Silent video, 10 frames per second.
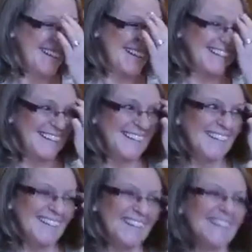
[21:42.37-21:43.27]

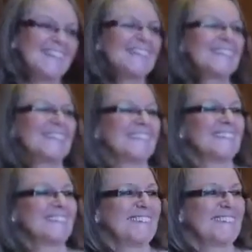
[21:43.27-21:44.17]

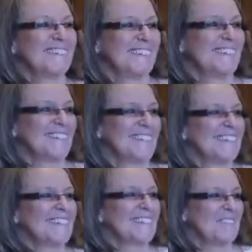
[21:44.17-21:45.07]

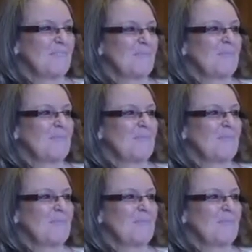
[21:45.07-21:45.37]
(not speaking)